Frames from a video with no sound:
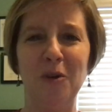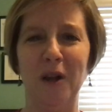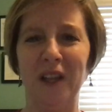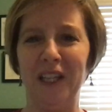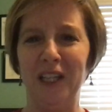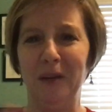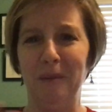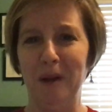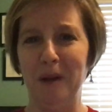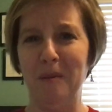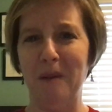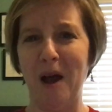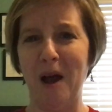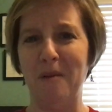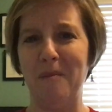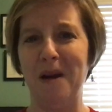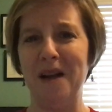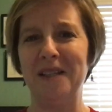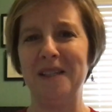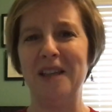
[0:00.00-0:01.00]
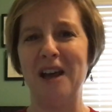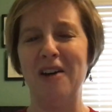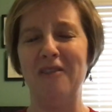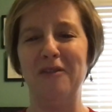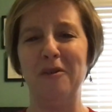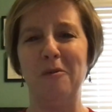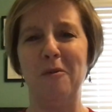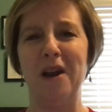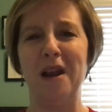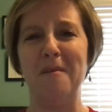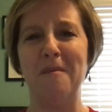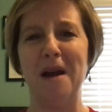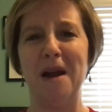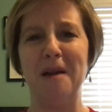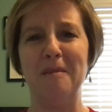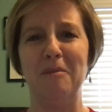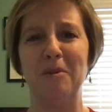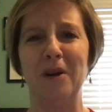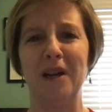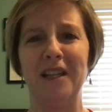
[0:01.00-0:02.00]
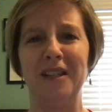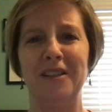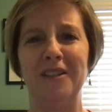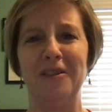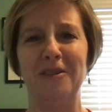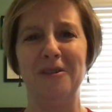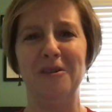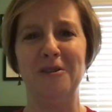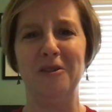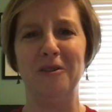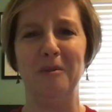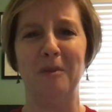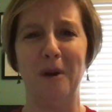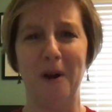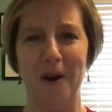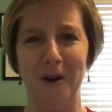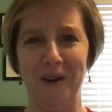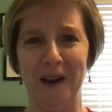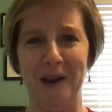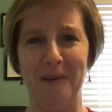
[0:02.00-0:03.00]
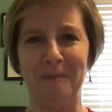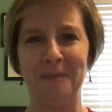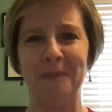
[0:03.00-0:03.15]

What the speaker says: a little bit about myself and what I might bring to your program.